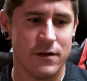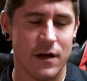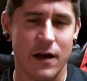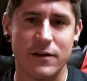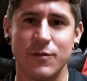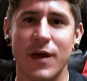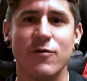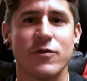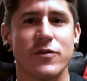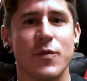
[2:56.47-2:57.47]
as
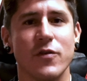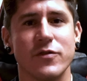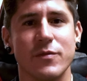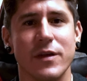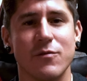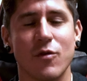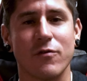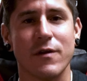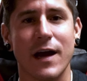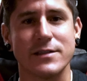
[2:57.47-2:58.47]
men, we're supposed to be the more
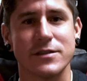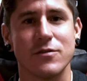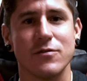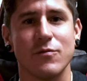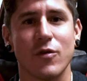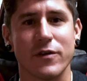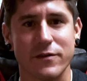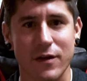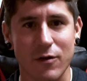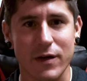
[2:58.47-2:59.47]
rational, more
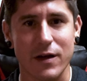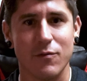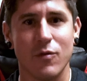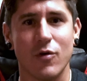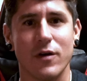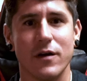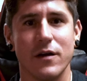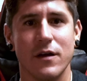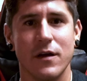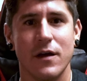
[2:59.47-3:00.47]
stoic, more
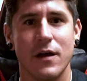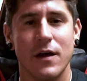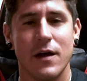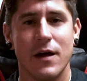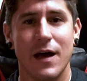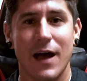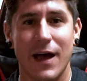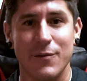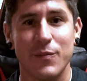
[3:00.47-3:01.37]
at